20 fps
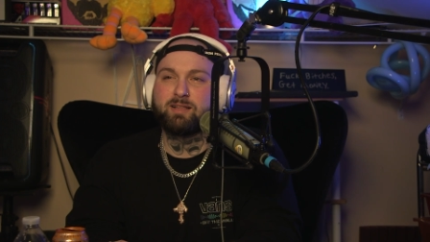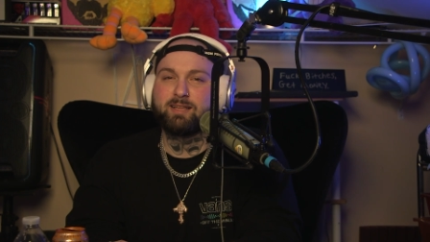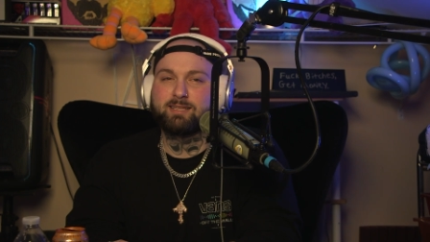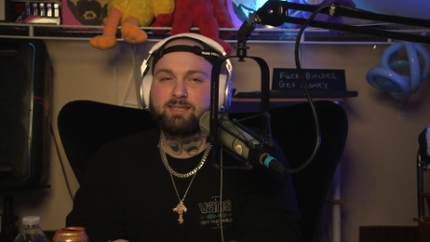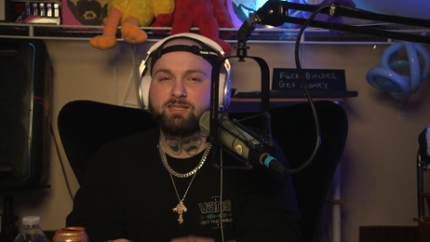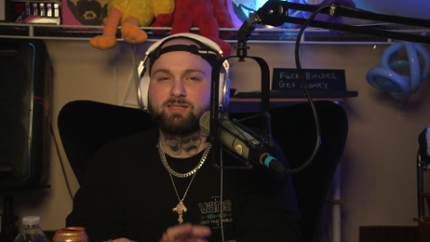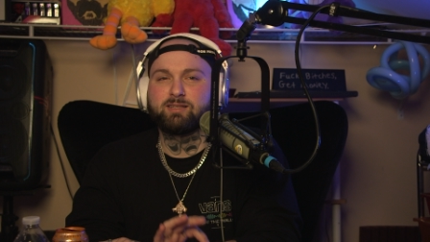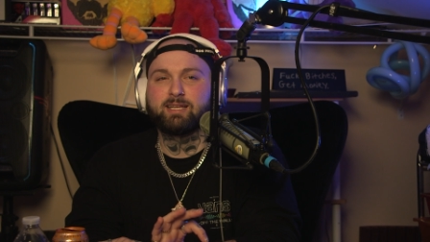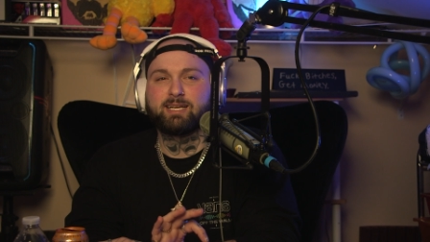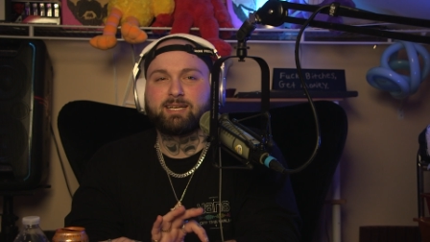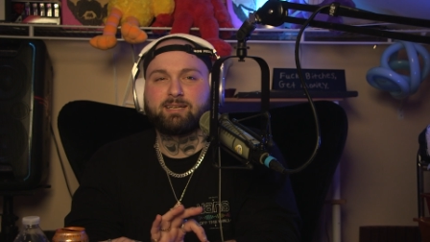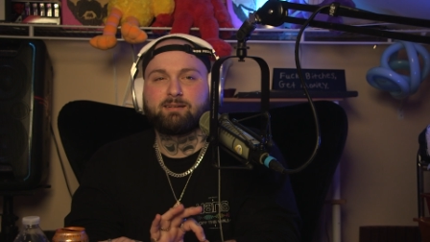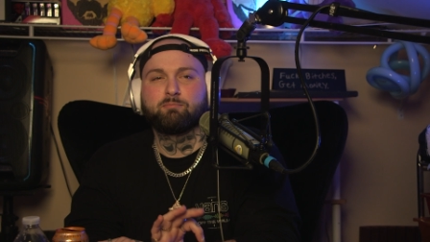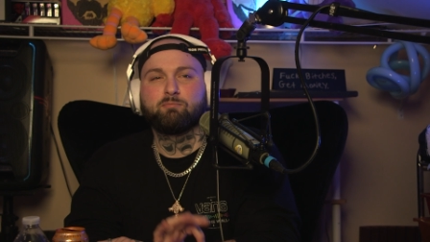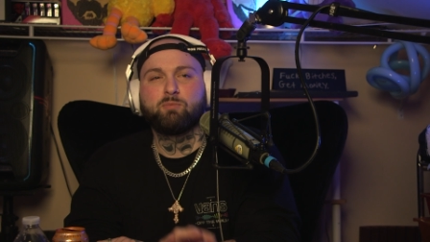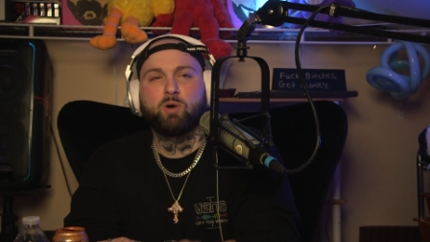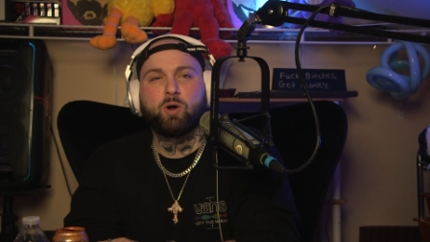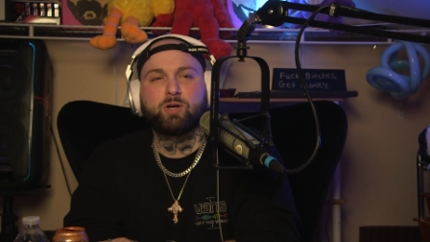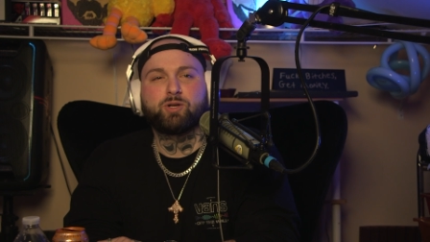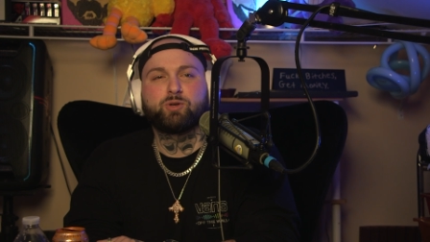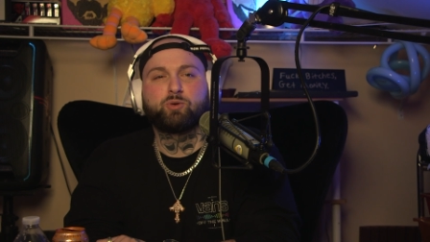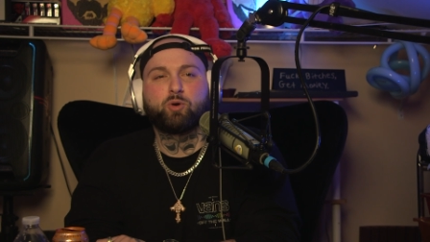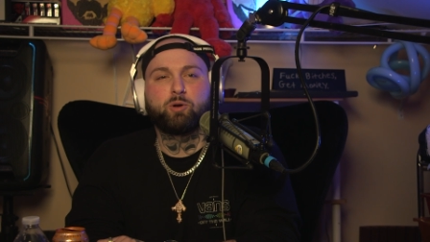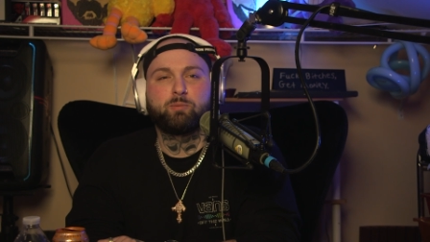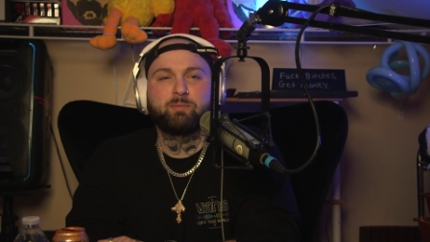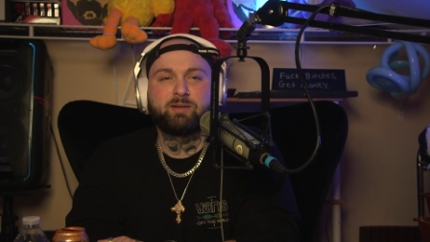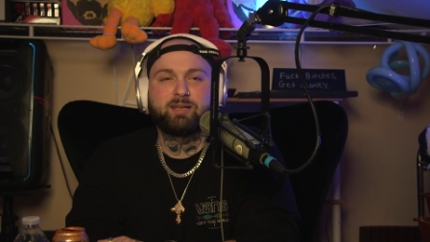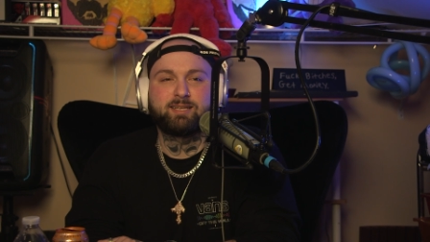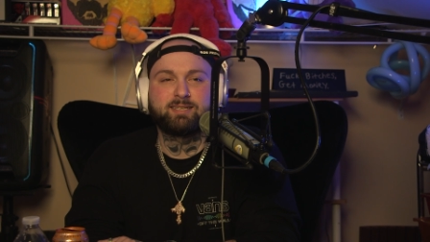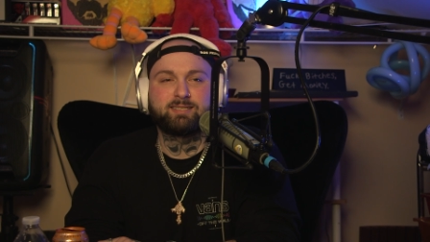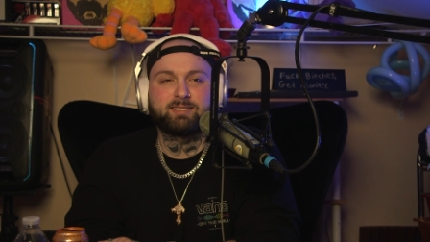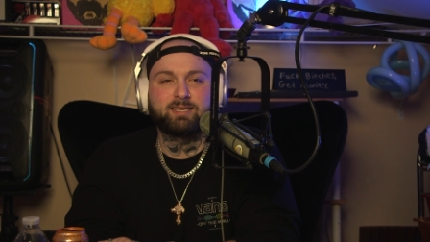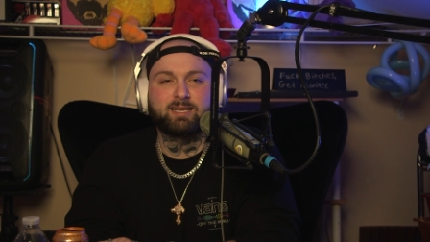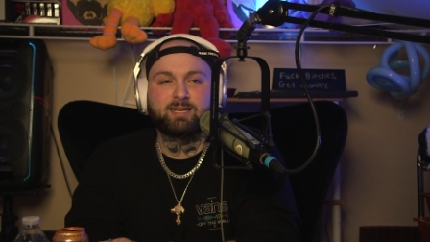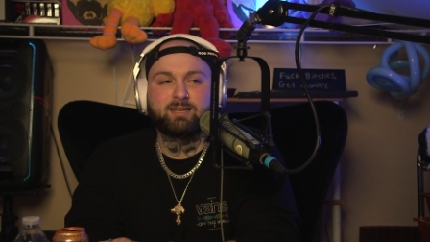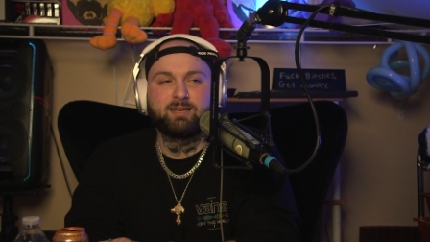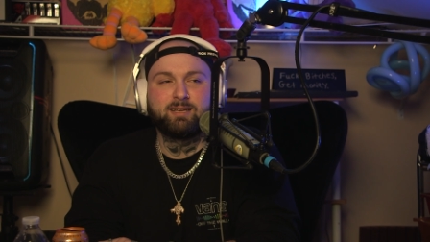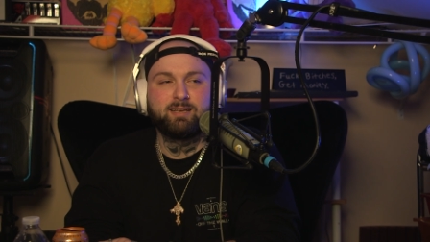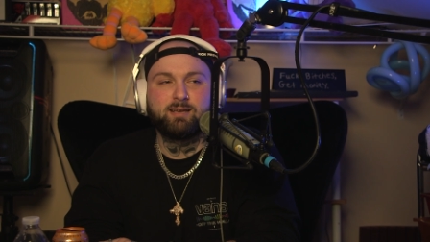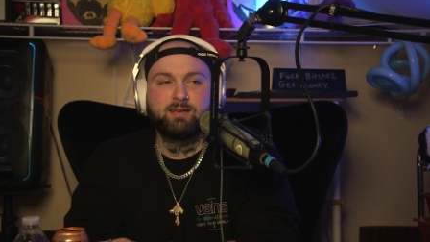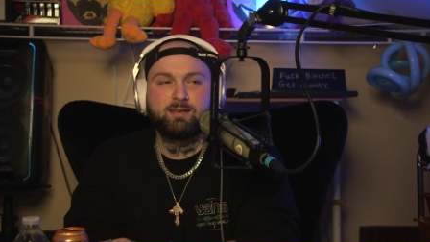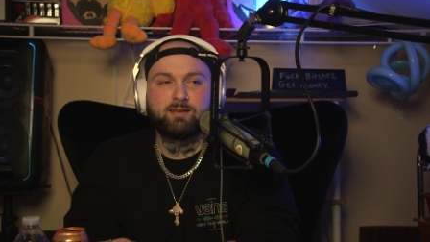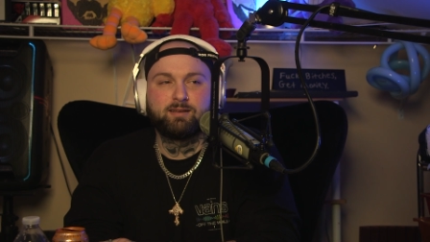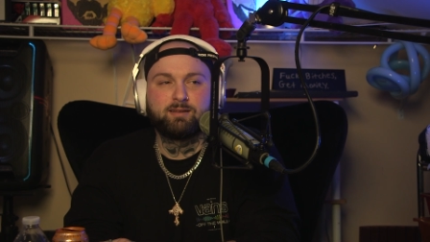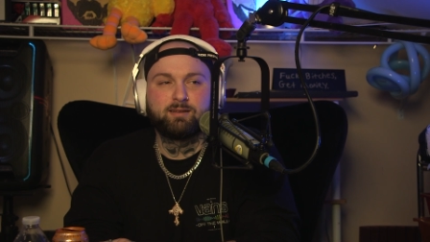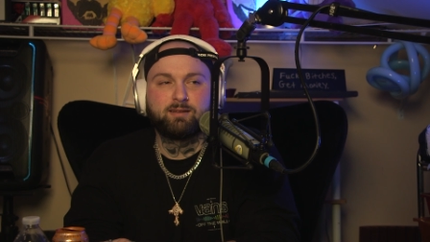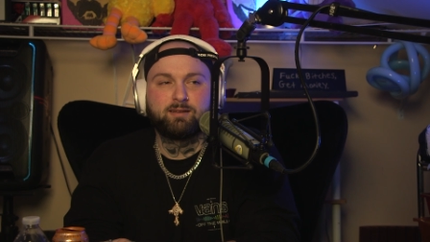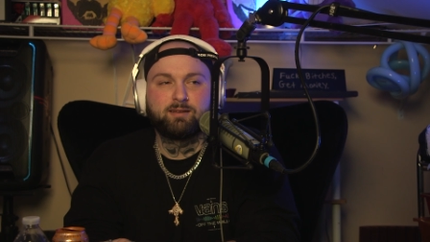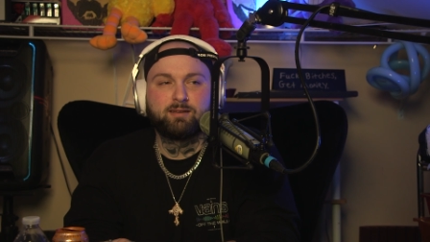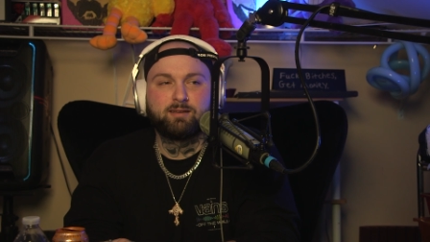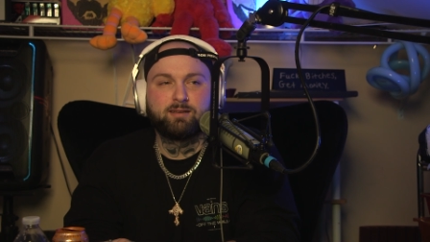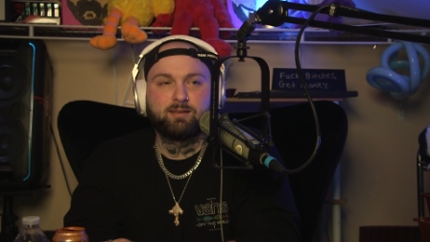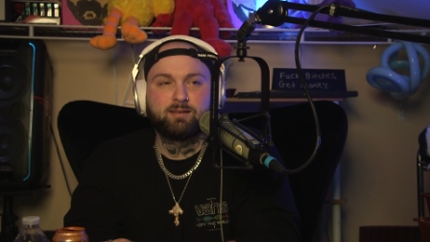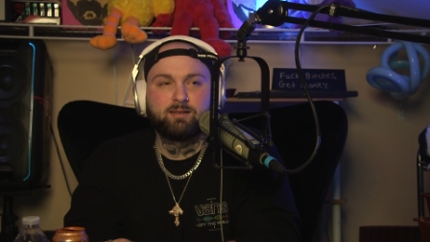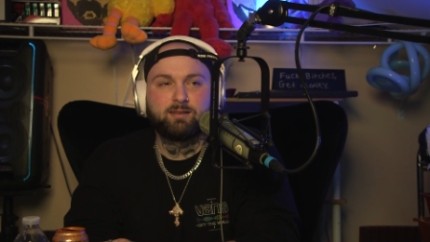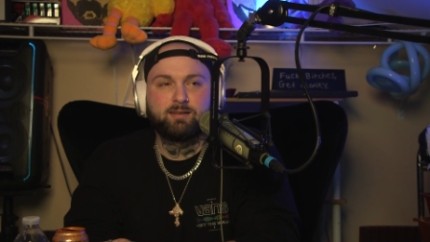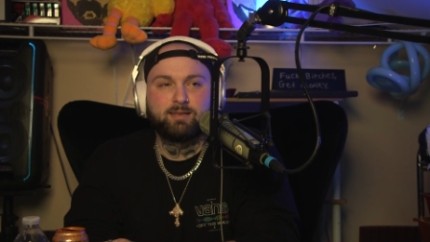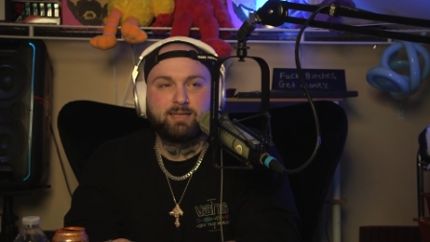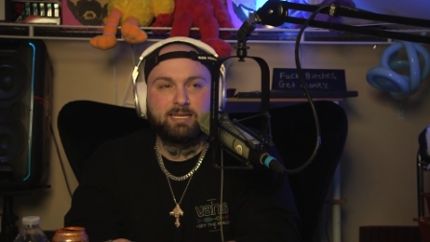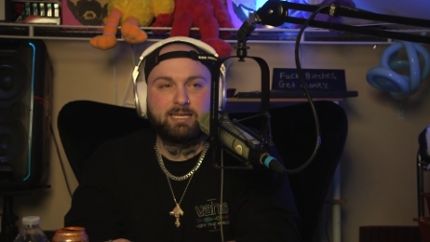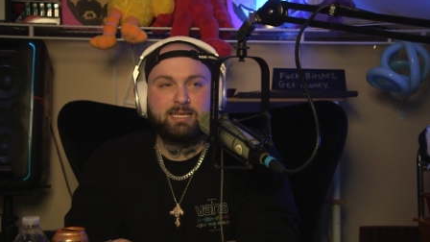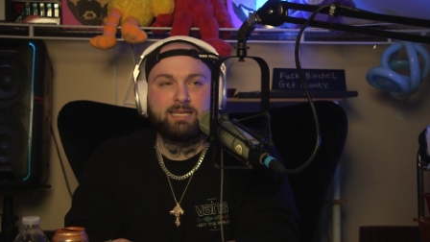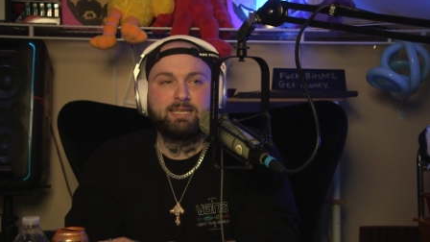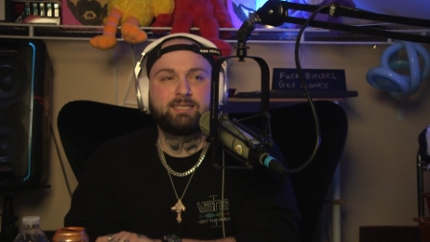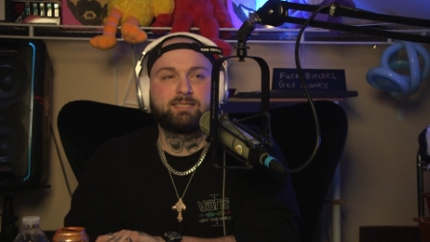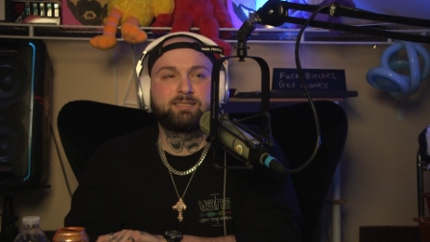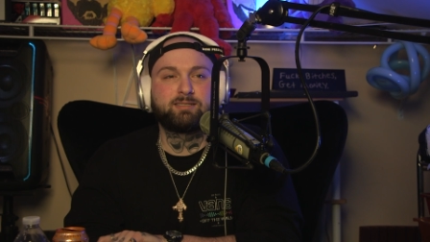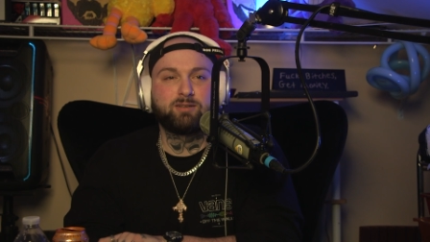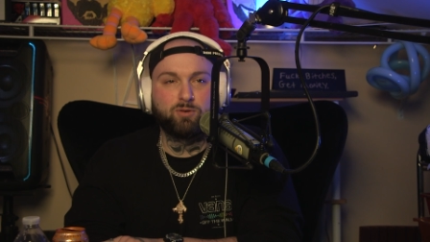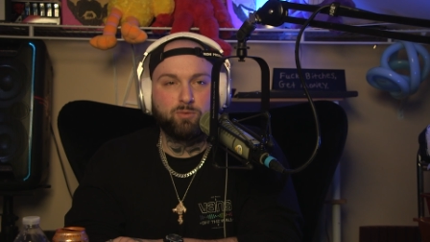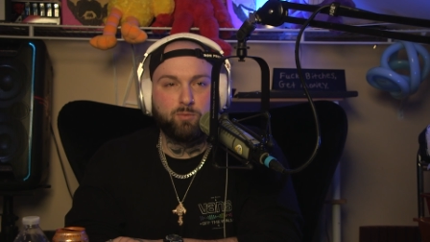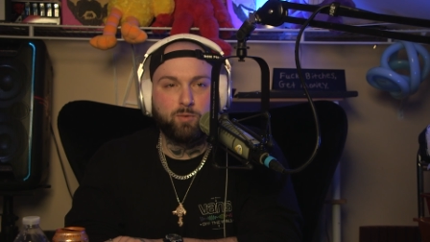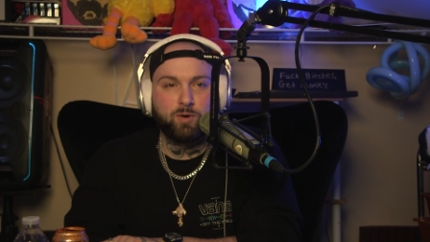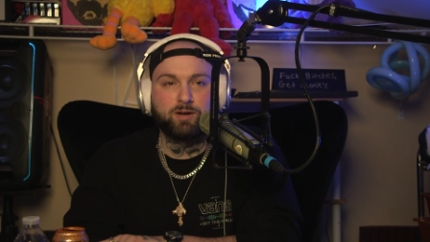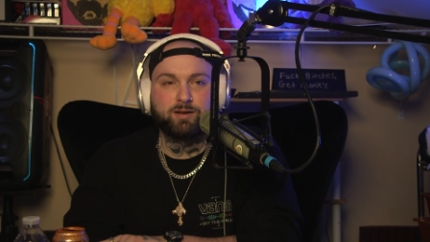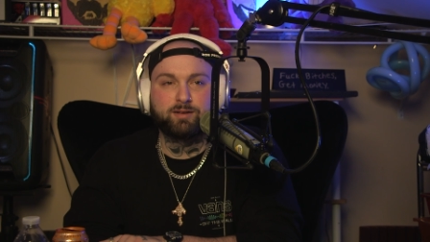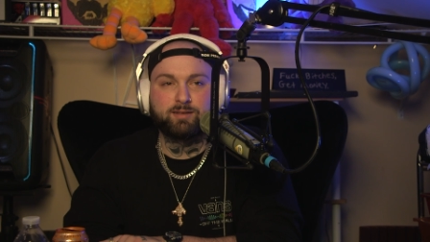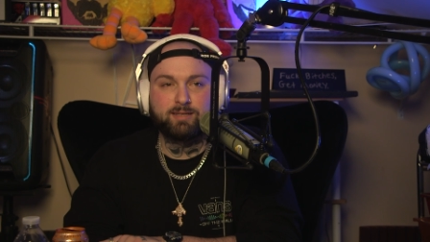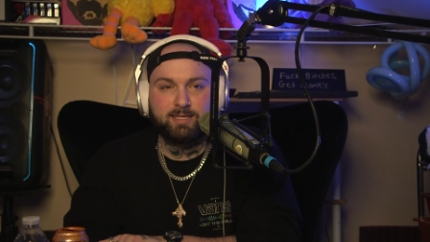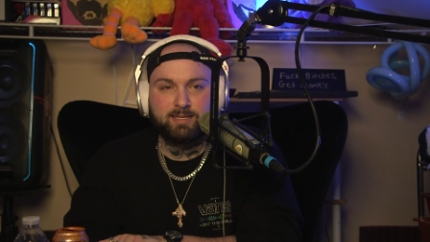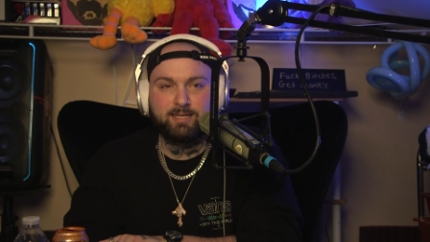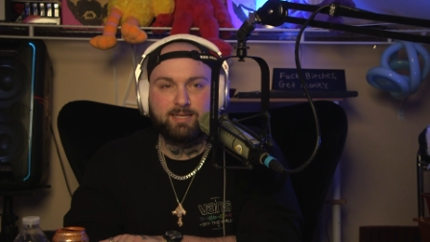Like the, like Mark Normand is like he still work. It,